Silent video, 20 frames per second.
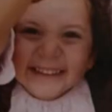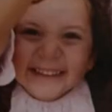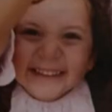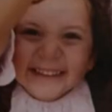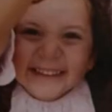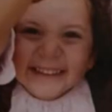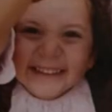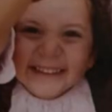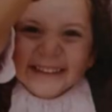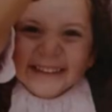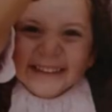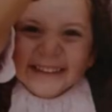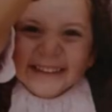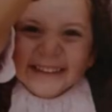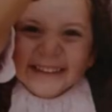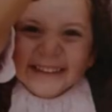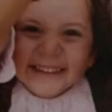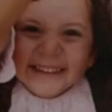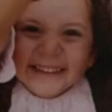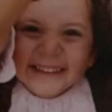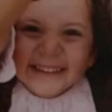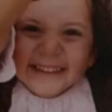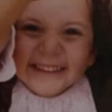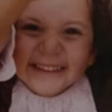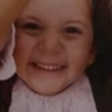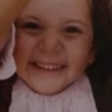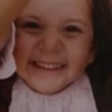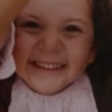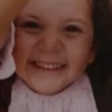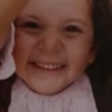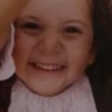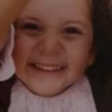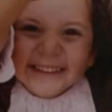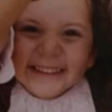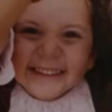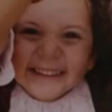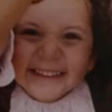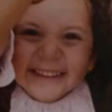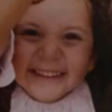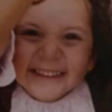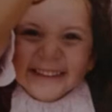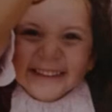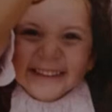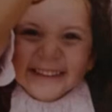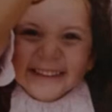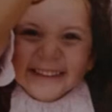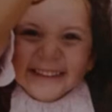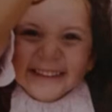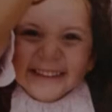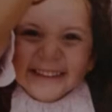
(not speaking)